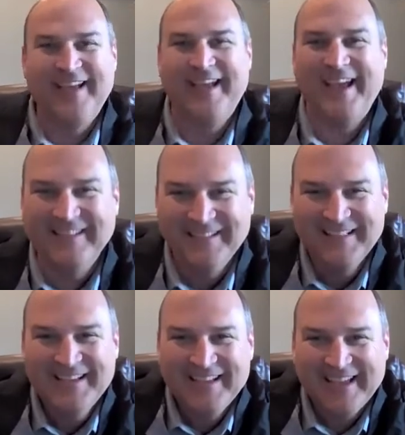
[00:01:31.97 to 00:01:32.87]
and
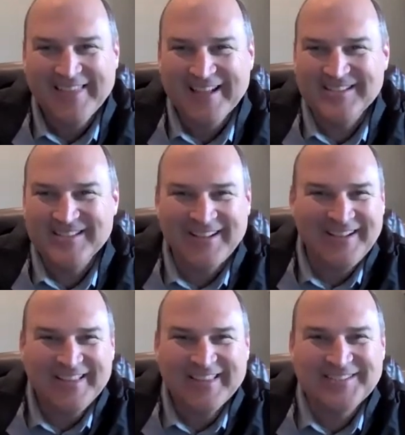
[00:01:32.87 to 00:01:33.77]

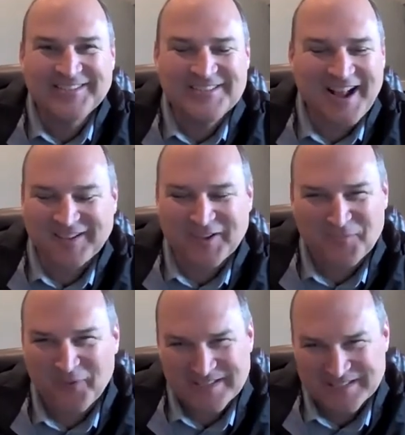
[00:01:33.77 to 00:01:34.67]
that's just not a
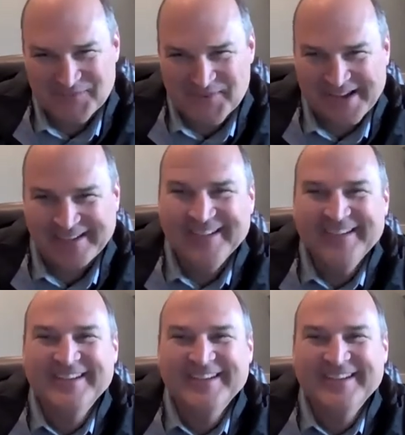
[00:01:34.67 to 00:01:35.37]
good place to be.